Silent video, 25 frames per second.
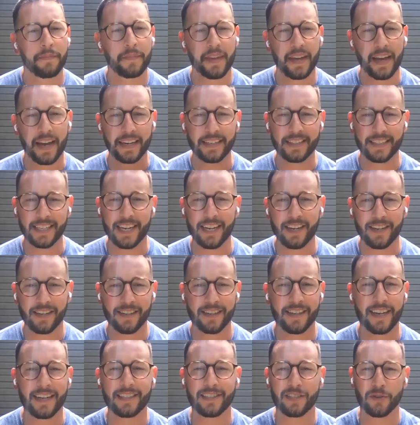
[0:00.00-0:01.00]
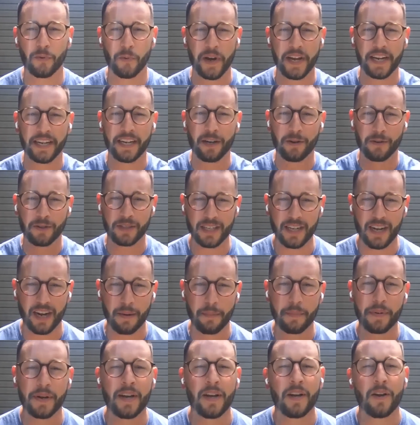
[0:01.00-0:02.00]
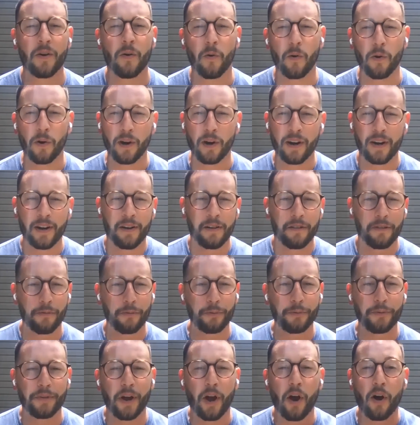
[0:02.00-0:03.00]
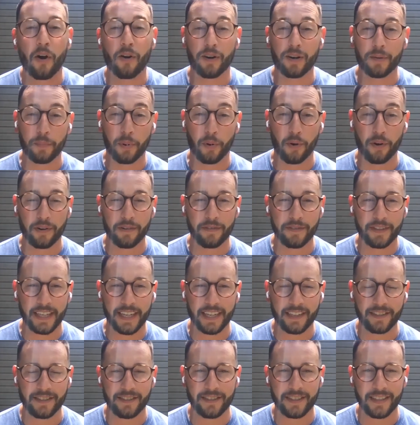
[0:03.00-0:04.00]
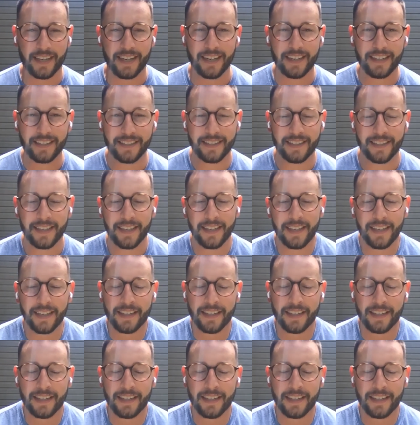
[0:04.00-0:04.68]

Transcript: Exhale as the weight goes up or through the hard part of the exercise.